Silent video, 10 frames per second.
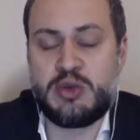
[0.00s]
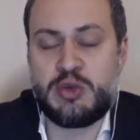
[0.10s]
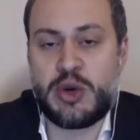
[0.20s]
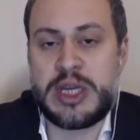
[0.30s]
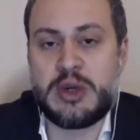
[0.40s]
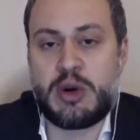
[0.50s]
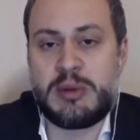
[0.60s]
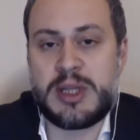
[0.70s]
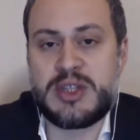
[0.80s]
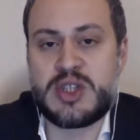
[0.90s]

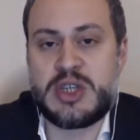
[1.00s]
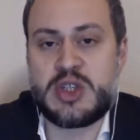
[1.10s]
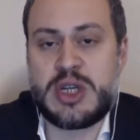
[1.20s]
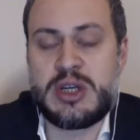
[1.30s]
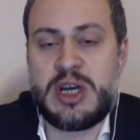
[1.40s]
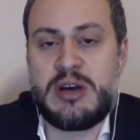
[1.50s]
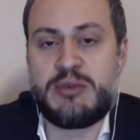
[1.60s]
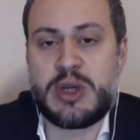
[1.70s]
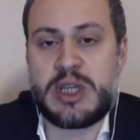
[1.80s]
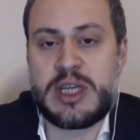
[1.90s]
renormalization of
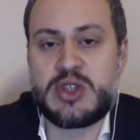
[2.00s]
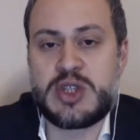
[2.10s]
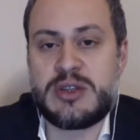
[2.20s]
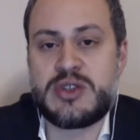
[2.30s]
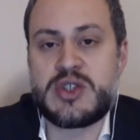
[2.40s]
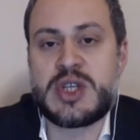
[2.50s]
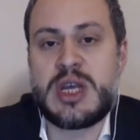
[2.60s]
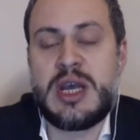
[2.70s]
relations.